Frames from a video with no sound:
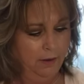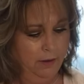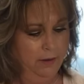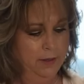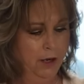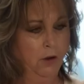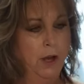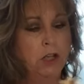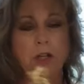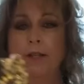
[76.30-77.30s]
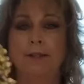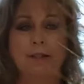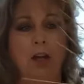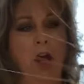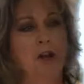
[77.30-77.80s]
decorations to
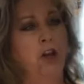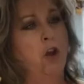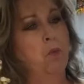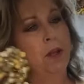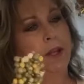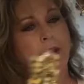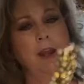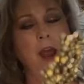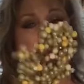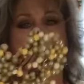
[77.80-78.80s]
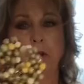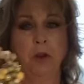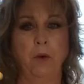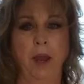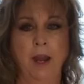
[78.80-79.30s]
kind of go with it that had blue
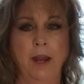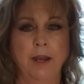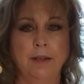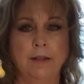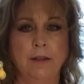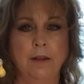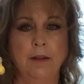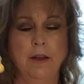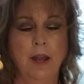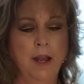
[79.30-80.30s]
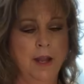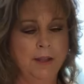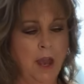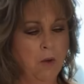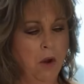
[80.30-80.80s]
in it. And I
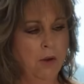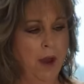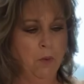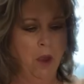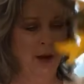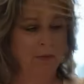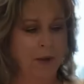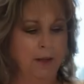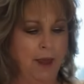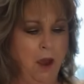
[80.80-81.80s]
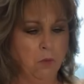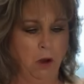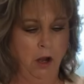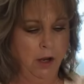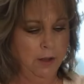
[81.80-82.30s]
thought, okay, well, I can make that
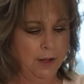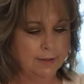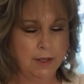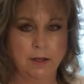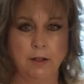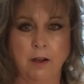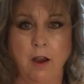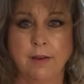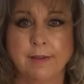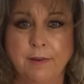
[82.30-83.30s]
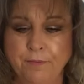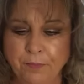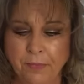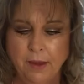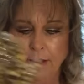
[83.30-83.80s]
work. That's going to look awesome.
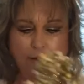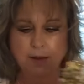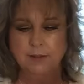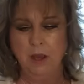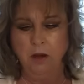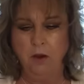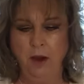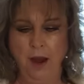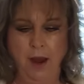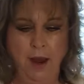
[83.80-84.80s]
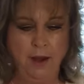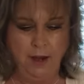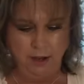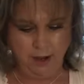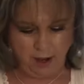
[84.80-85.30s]
So I'll go ahead,
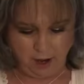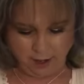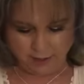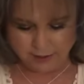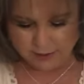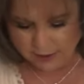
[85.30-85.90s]
and I did